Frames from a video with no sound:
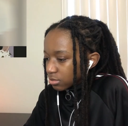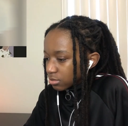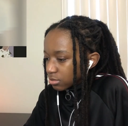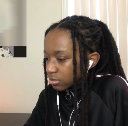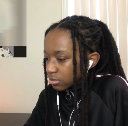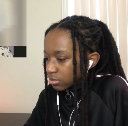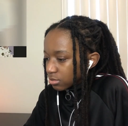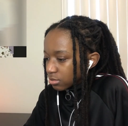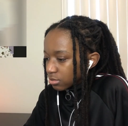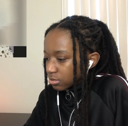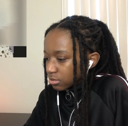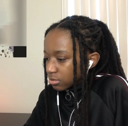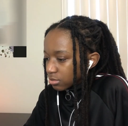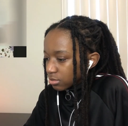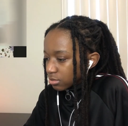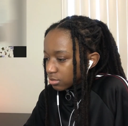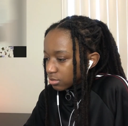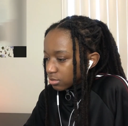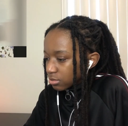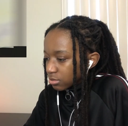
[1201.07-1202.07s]

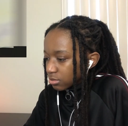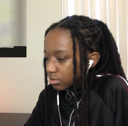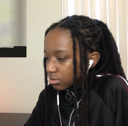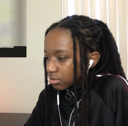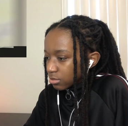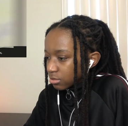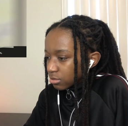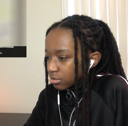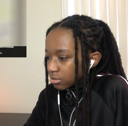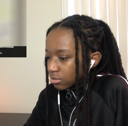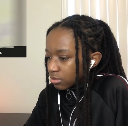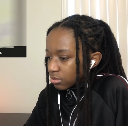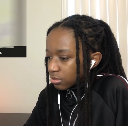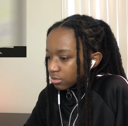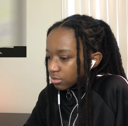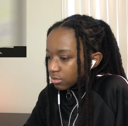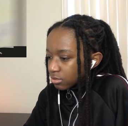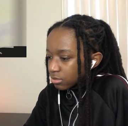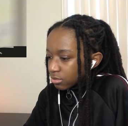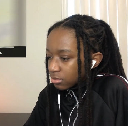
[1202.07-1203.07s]

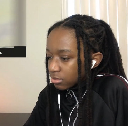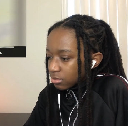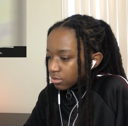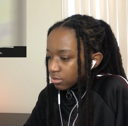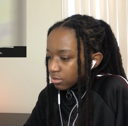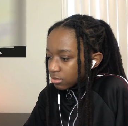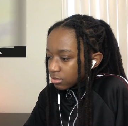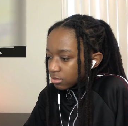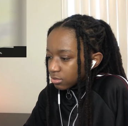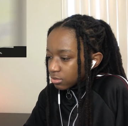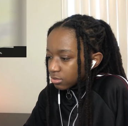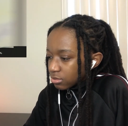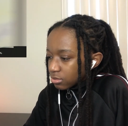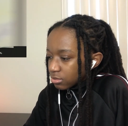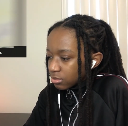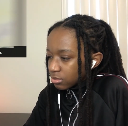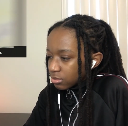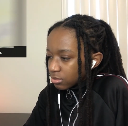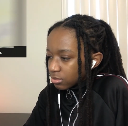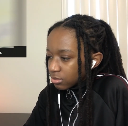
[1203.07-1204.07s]

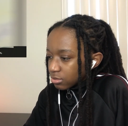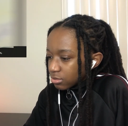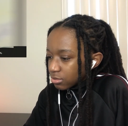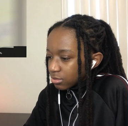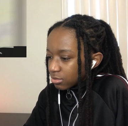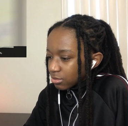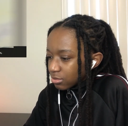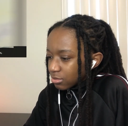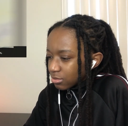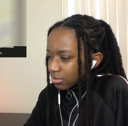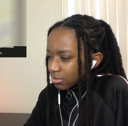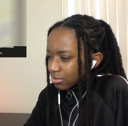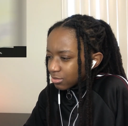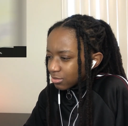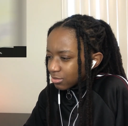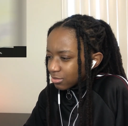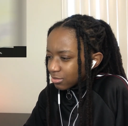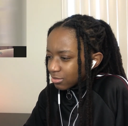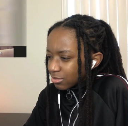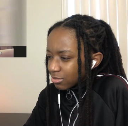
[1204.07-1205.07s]

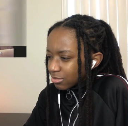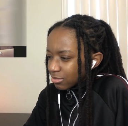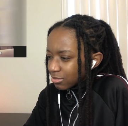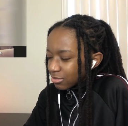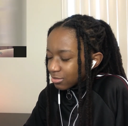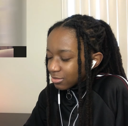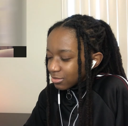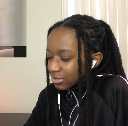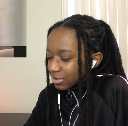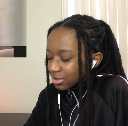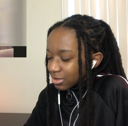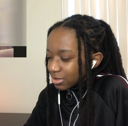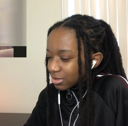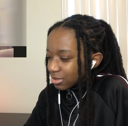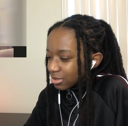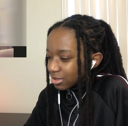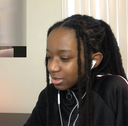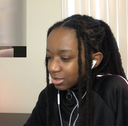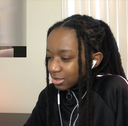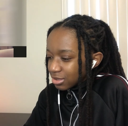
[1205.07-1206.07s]

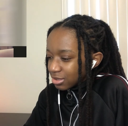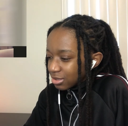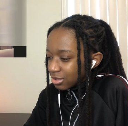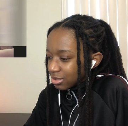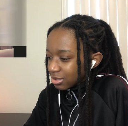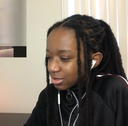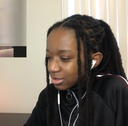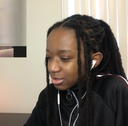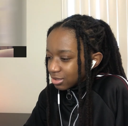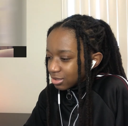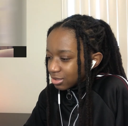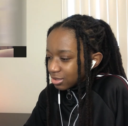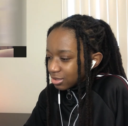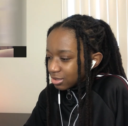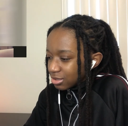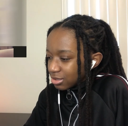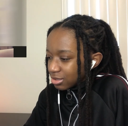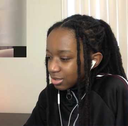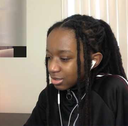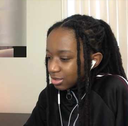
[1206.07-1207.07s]

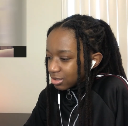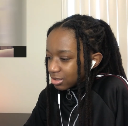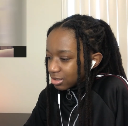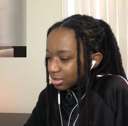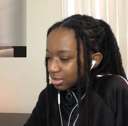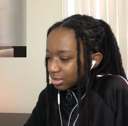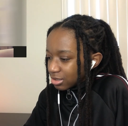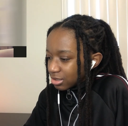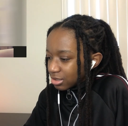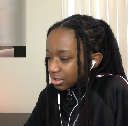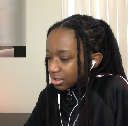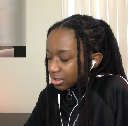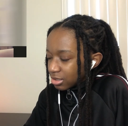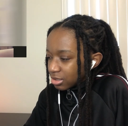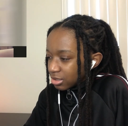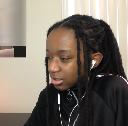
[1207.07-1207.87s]
(no one is talking)